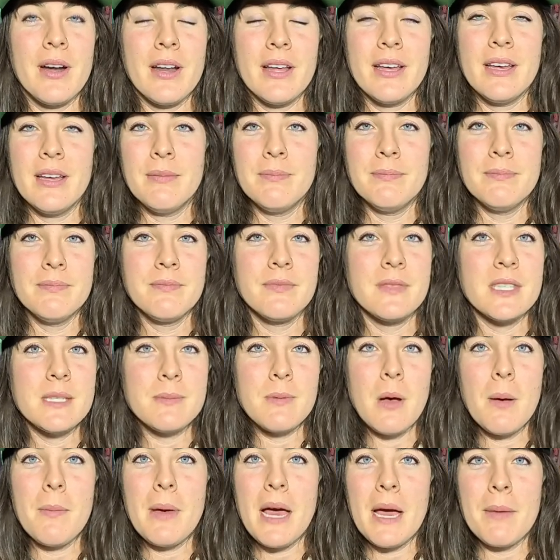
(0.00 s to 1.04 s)
on a
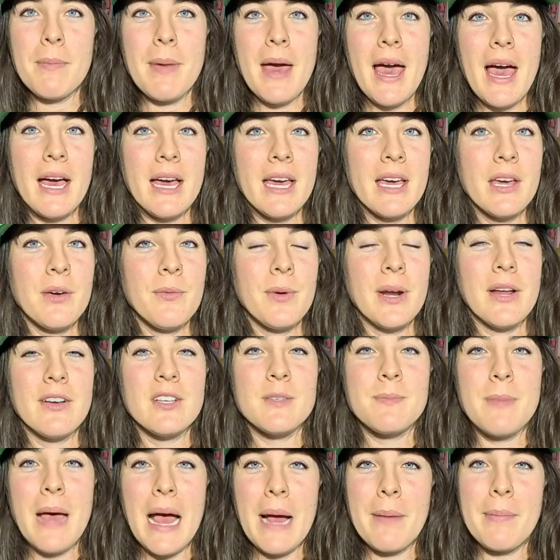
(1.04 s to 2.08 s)
small backpack. When I
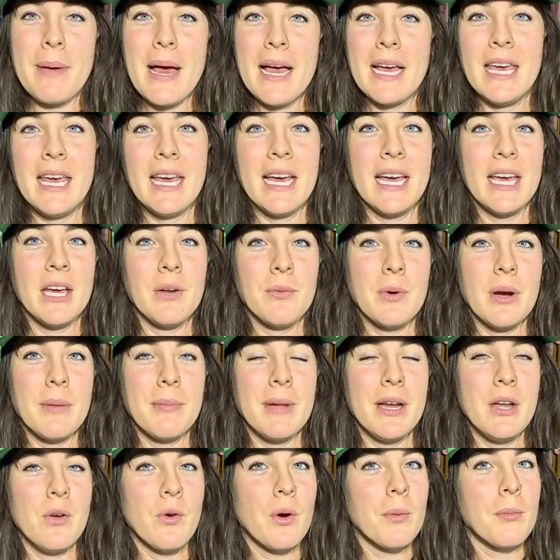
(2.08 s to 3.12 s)
was backpacking, I could
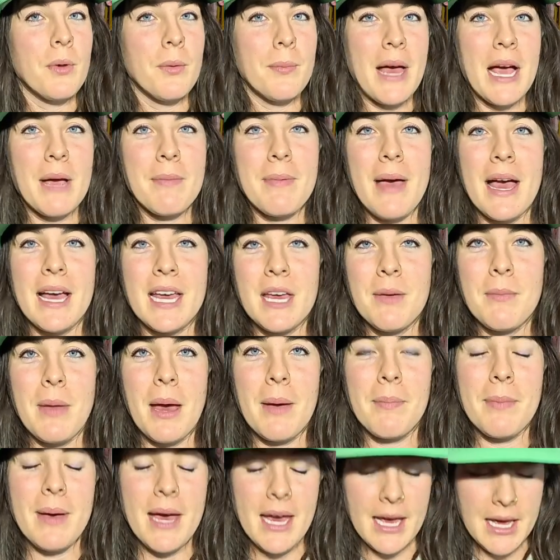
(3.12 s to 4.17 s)
wear my normal backpacking
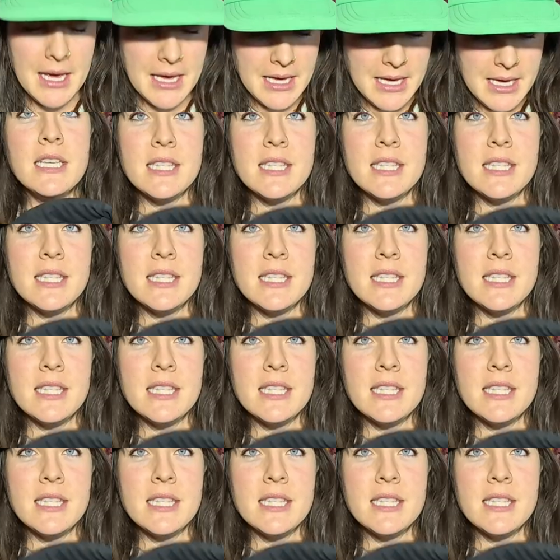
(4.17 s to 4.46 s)
backpack.